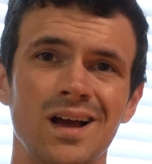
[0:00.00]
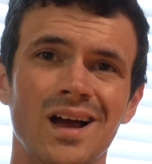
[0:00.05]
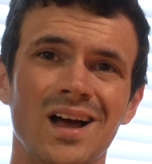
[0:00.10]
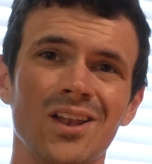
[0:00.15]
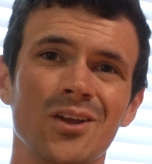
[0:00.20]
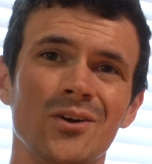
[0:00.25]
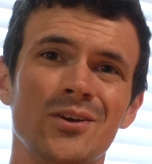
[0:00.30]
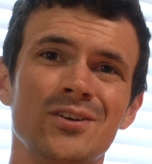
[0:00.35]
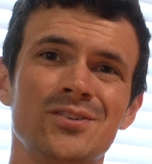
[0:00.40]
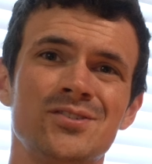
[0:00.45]

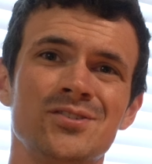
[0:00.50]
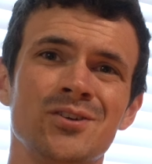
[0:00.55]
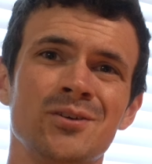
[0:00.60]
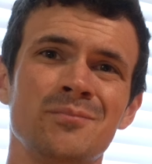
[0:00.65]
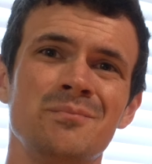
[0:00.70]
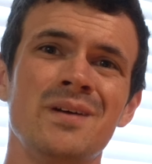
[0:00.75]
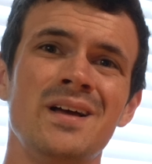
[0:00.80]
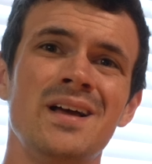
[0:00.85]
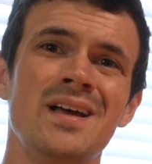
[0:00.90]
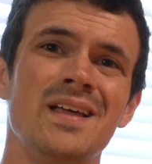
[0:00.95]
Hello
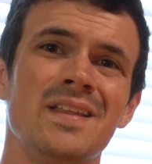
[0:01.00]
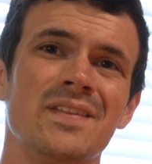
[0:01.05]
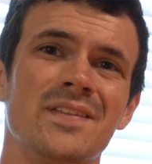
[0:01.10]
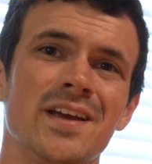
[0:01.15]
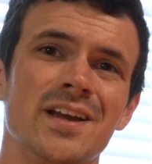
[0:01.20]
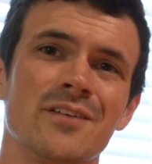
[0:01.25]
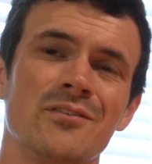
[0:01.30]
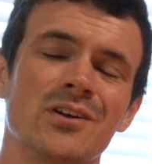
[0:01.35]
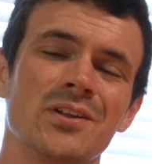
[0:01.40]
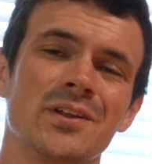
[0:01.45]
YouTube,
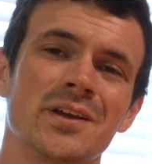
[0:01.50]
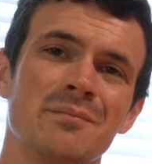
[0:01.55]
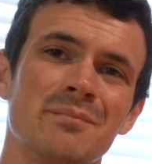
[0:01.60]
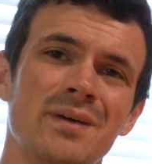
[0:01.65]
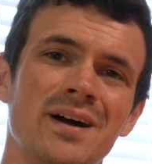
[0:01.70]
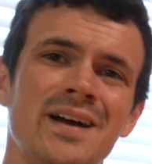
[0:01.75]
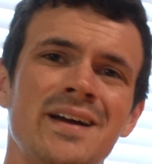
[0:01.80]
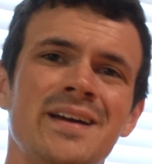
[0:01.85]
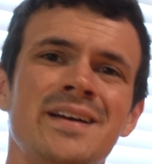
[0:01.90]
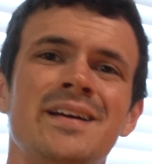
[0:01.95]
thank you for clicking
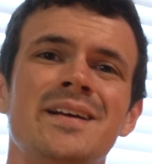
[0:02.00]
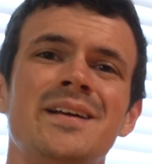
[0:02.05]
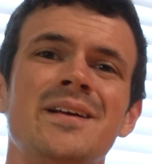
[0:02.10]
by.